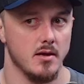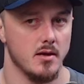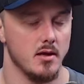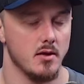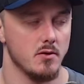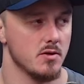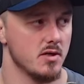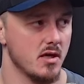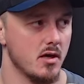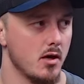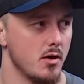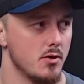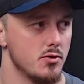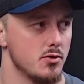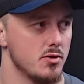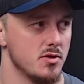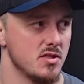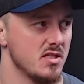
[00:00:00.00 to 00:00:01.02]
I think it was like
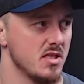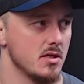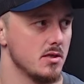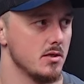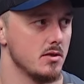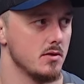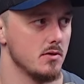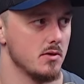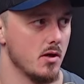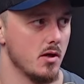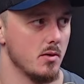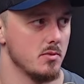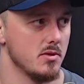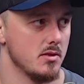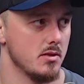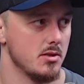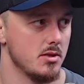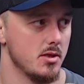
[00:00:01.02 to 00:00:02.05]
162
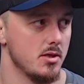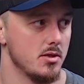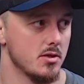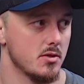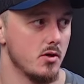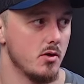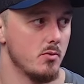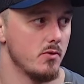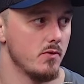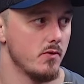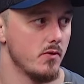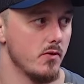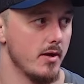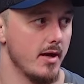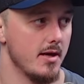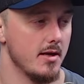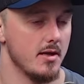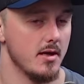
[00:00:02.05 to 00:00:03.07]
times this year, just gone
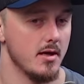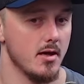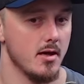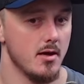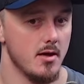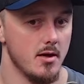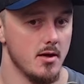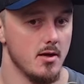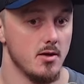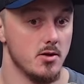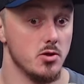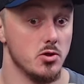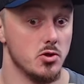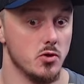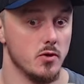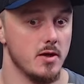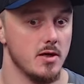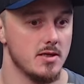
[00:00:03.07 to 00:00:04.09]
before he had the
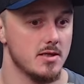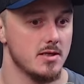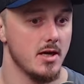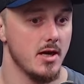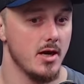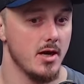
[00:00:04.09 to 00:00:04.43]
joyous